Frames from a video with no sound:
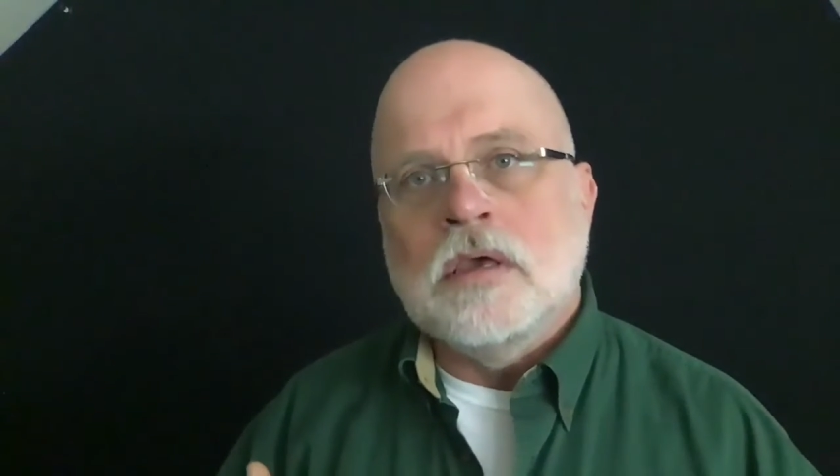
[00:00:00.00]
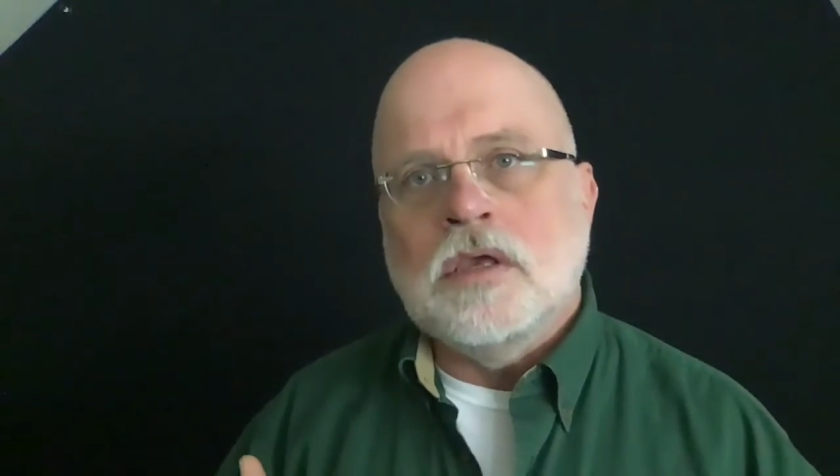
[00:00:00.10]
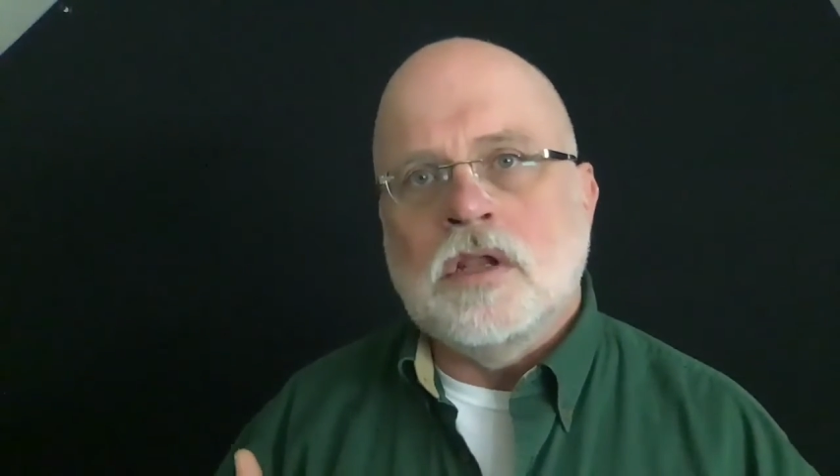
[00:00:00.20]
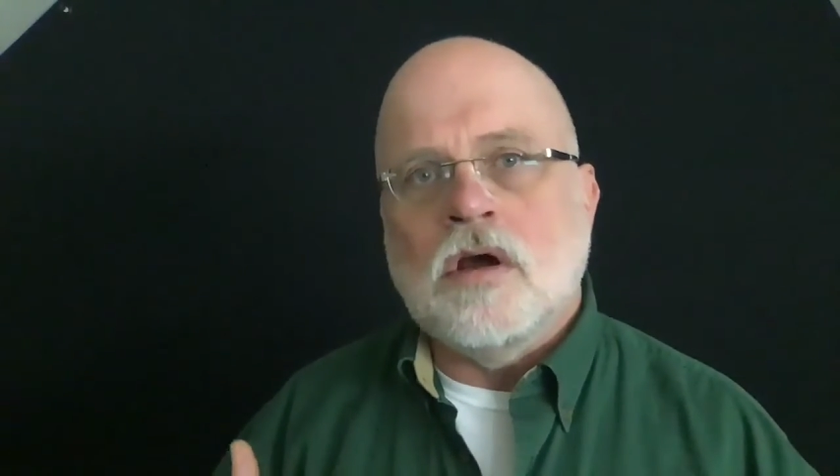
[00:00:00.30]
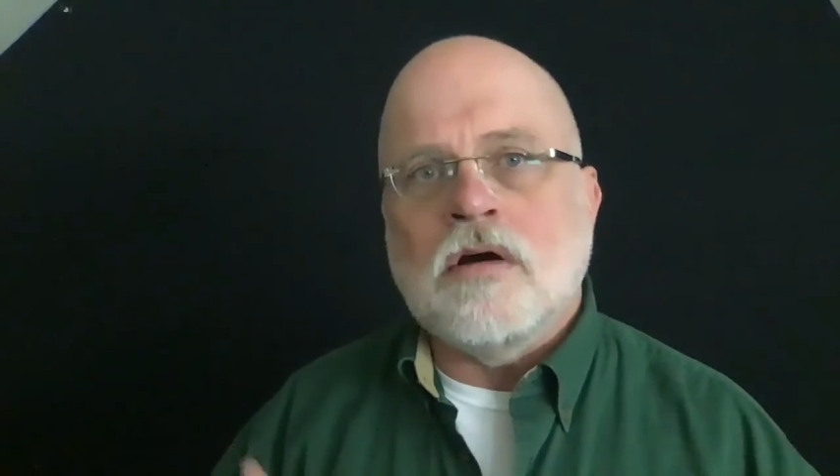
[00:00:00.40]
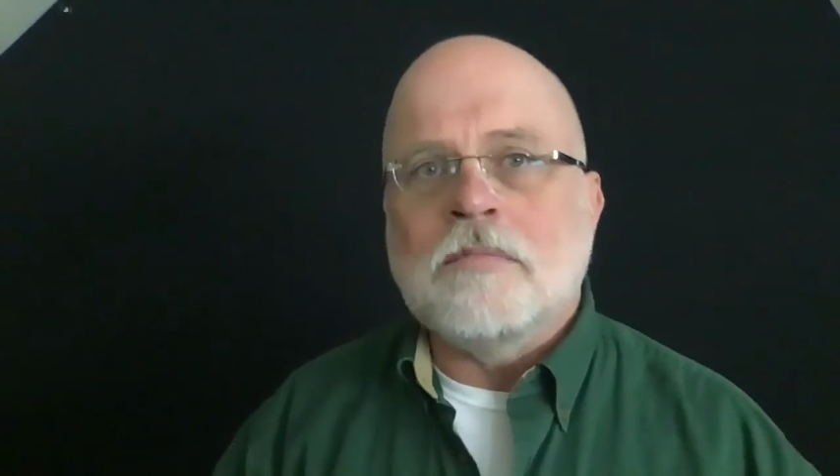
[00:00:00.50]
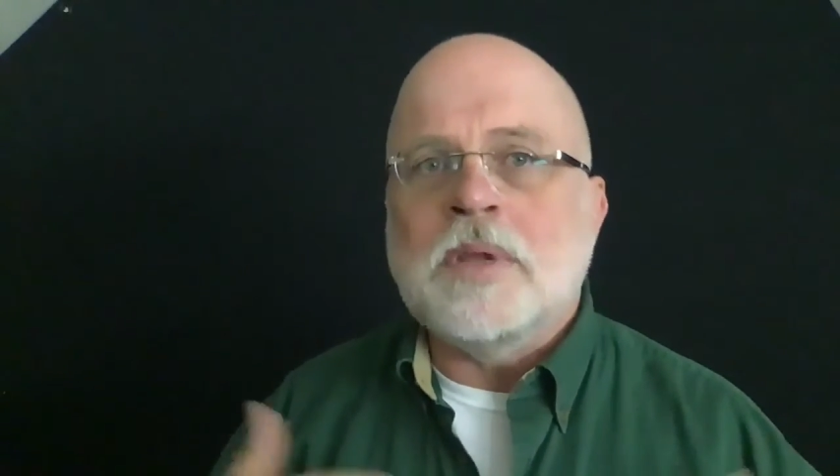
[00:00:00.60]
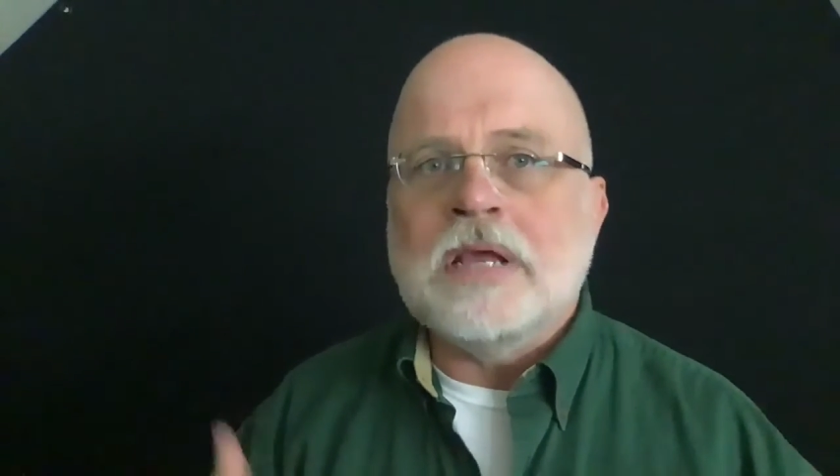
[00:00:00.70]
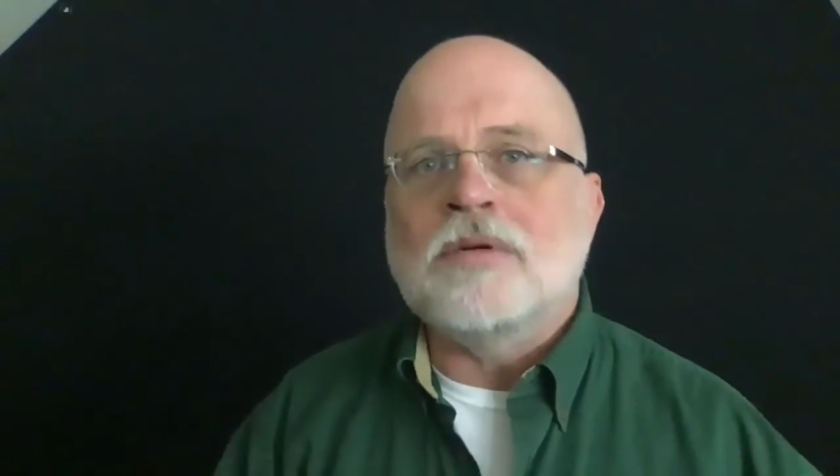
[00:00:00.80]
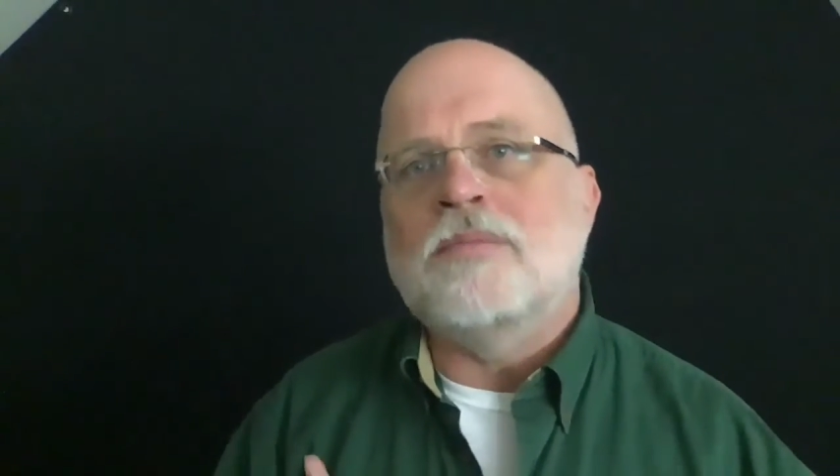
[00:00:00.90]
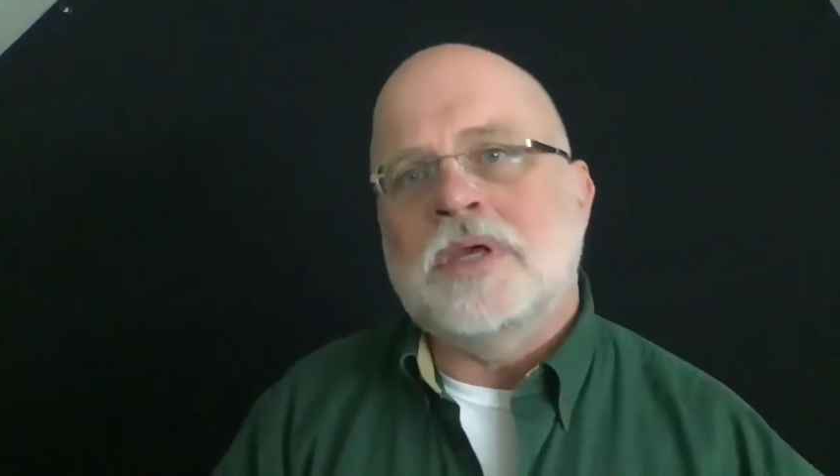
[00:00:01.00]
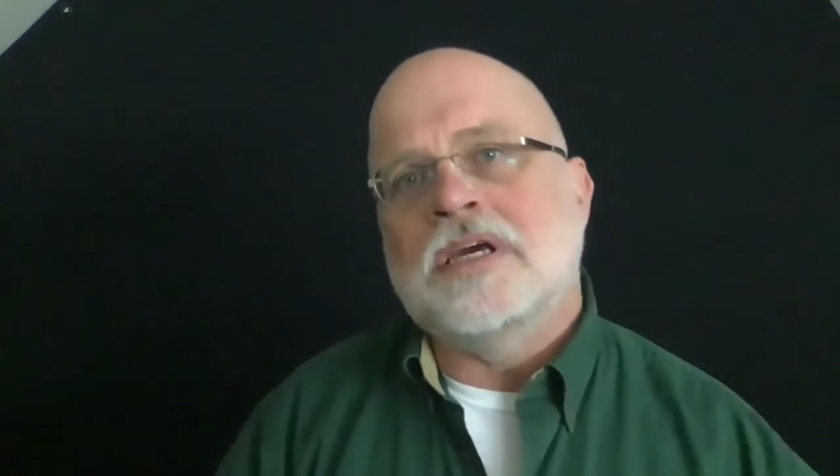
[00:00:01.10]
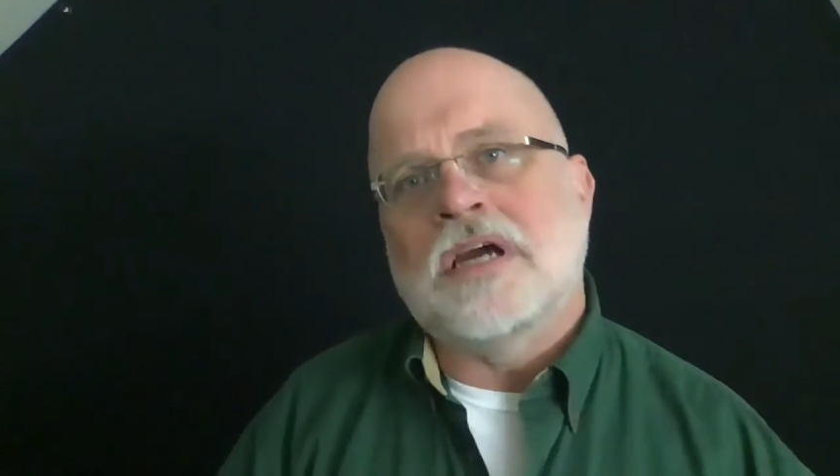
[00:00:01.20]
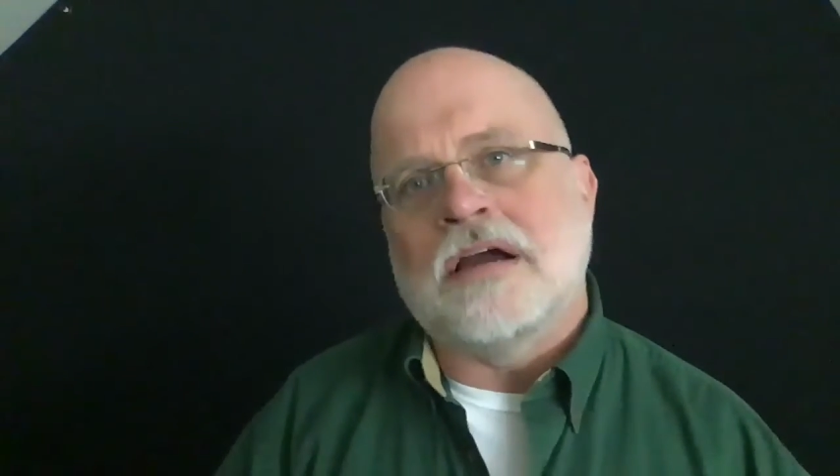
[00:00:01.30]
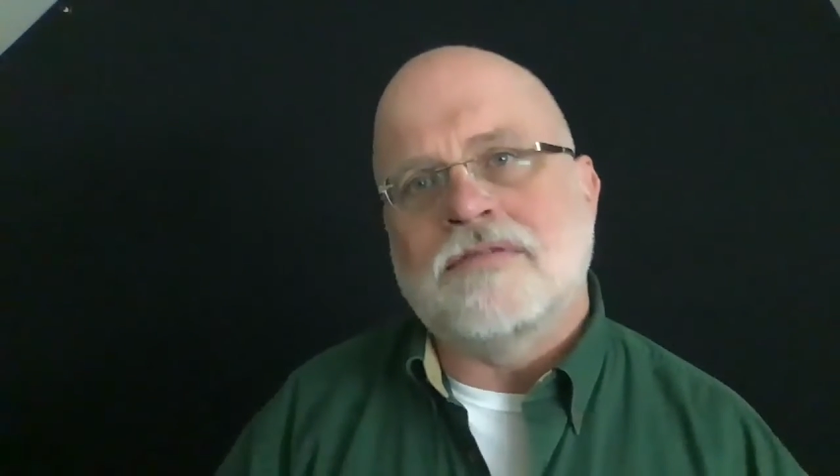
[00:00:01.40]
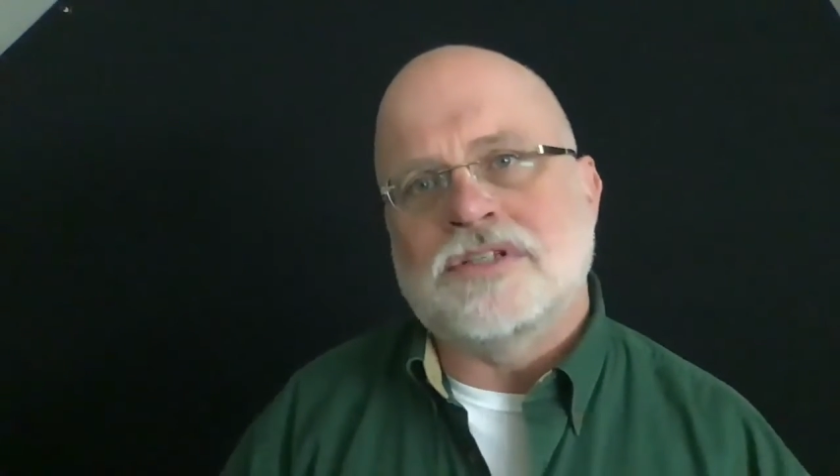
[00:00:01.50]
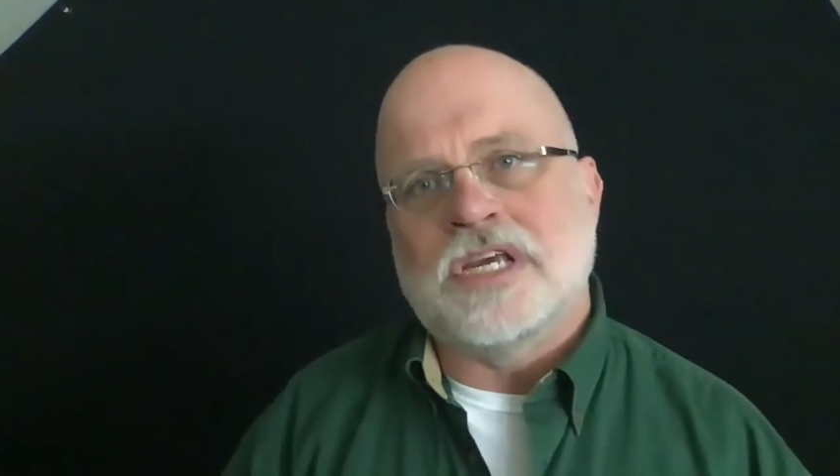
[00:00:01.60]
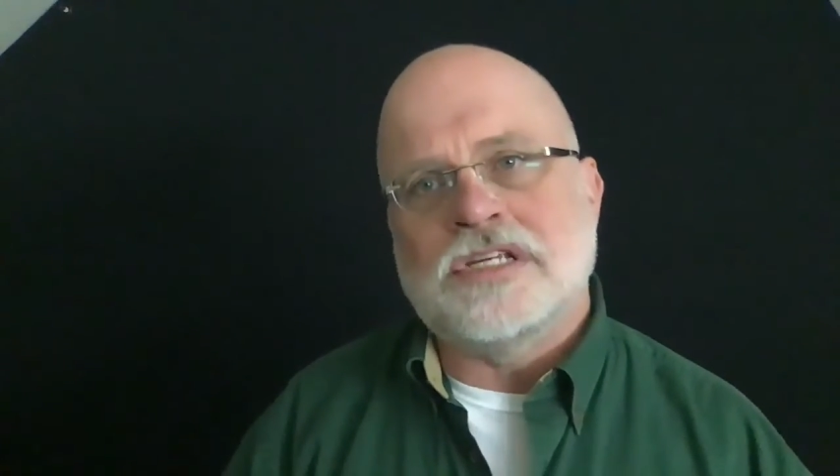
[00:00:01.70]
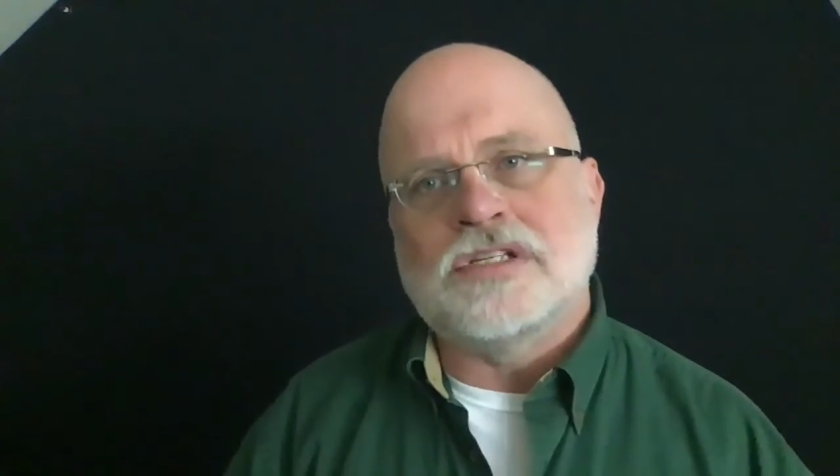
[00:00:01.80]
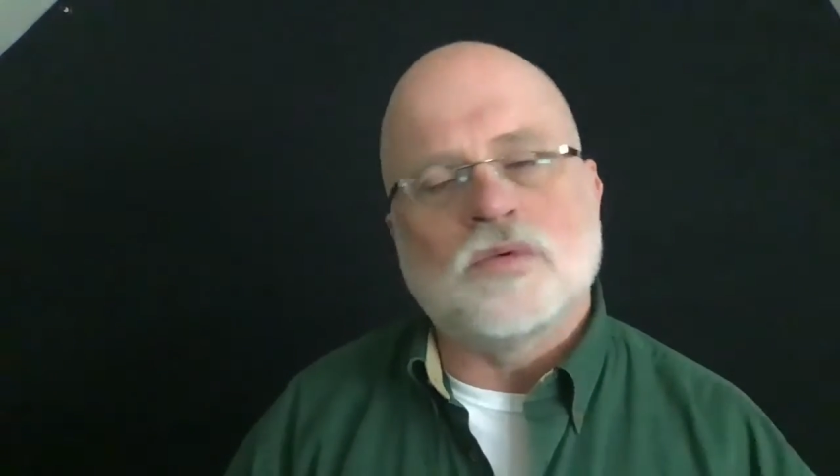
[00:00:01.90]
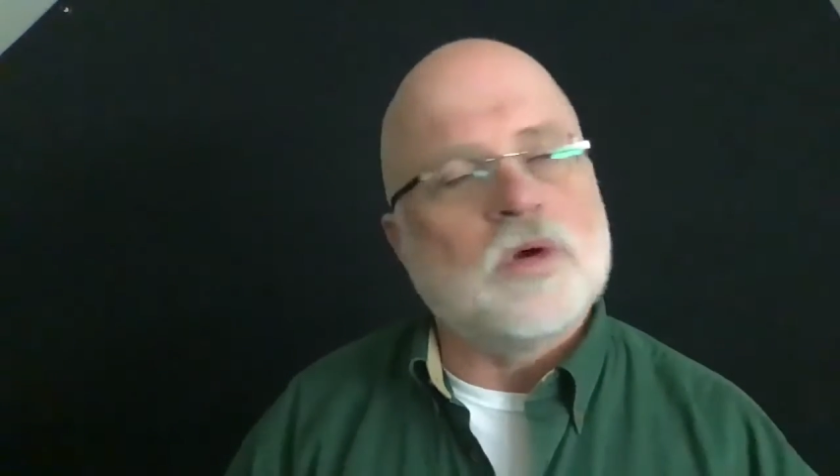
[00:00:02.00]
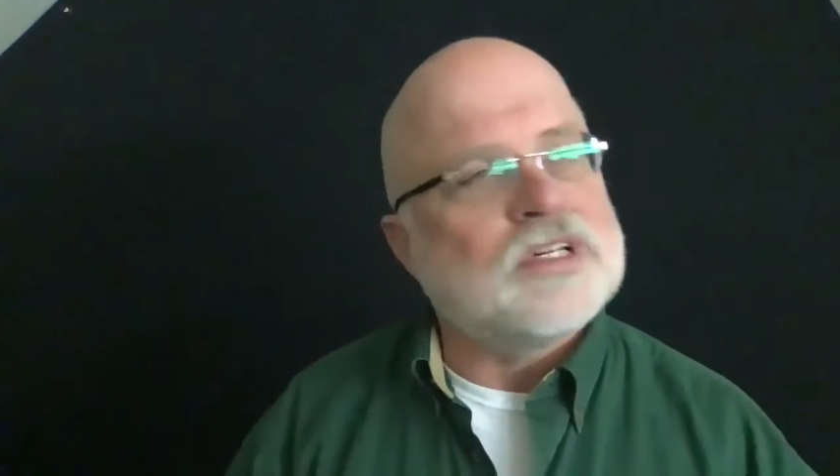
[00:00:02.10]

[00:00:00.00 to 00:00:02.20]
I've been able to be in conversations where